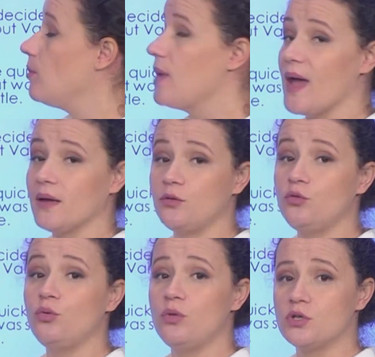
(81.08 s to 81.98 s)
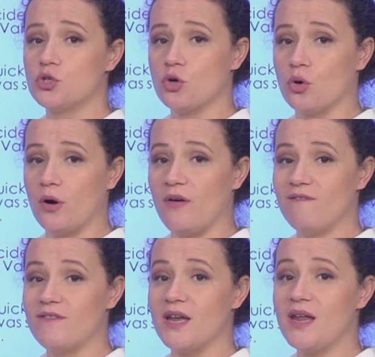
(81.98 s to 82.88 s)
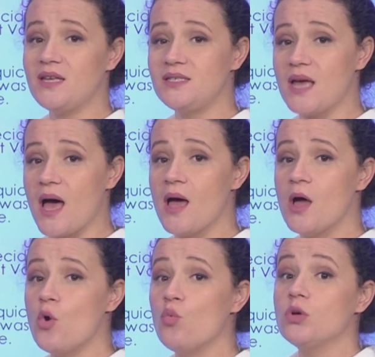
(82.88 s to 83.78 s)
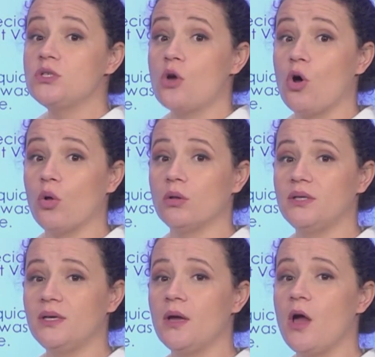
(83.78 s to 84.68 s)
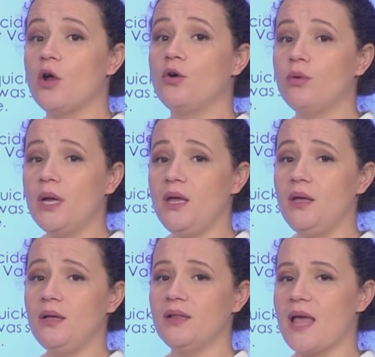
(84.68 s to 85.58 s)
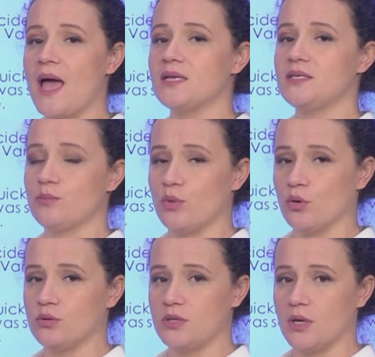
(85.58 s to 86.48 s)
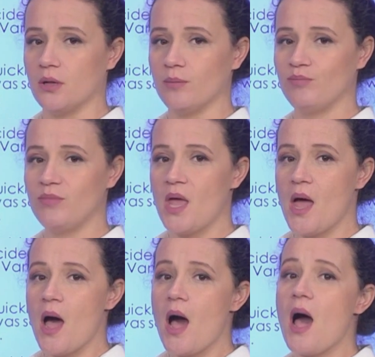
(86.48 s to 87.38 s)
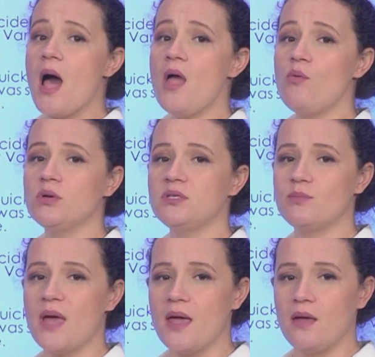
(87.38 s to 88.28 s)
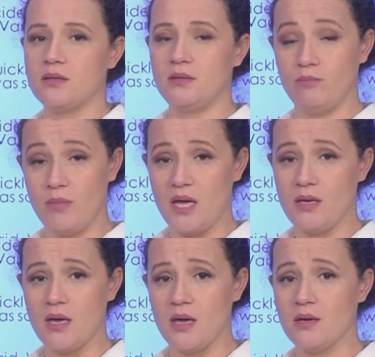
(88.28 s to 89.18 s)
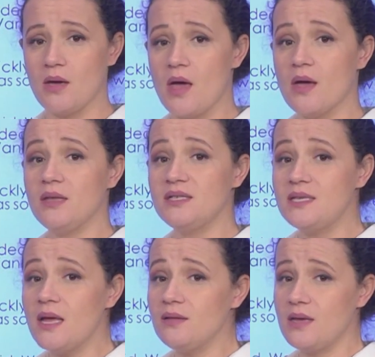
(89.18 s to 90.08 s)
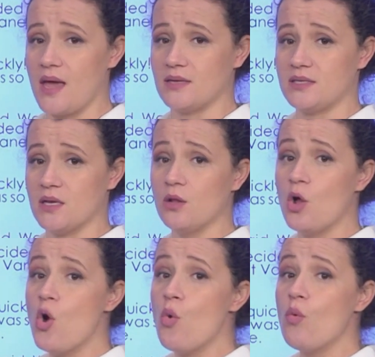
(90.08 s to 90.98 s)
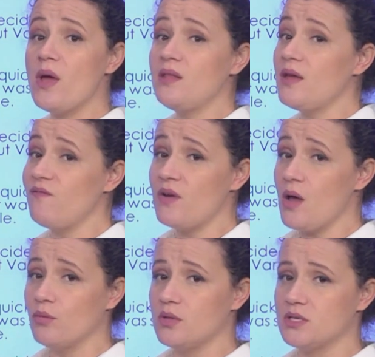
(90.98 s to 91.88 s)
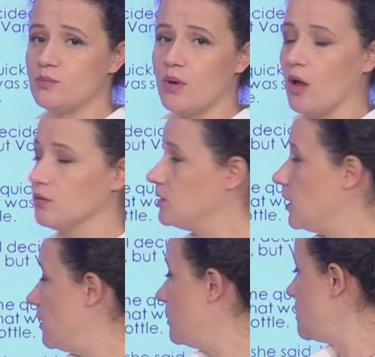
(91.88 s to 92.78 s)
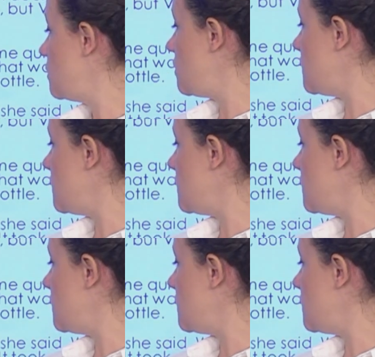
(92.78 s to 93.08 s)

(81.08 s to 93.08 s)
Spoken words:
back to the shore. Vanessa was holding a green glass bottle. "I was making a sandcastle when I found this bottle," she